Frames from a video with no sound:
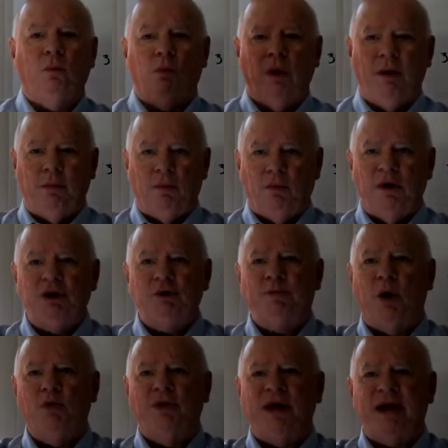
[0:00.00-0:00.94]
Reach
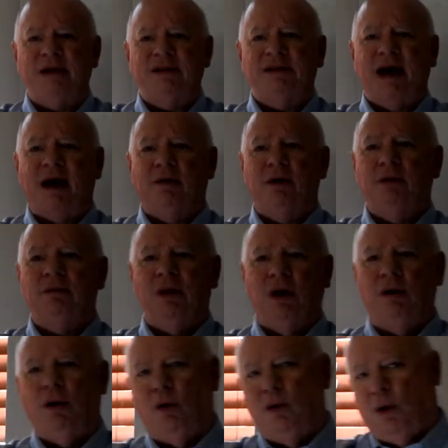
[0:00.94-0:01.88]
both hands out.
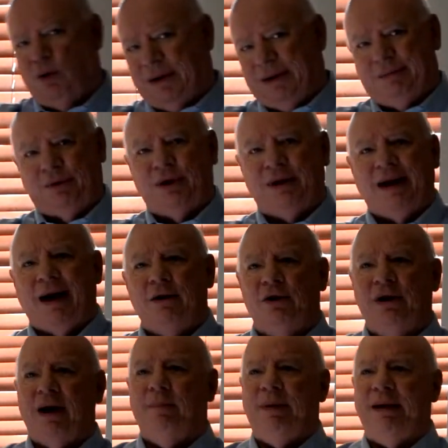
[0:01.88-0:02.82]
No, no, no. Good God,
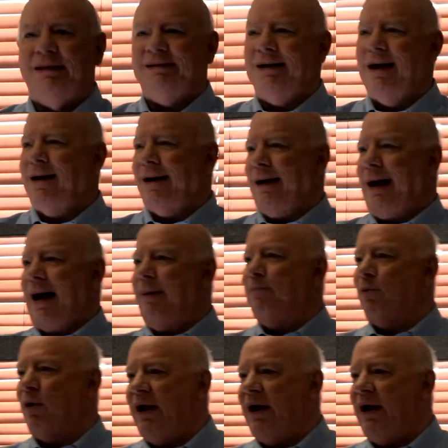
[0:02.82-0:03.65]
you're not. It's not a cop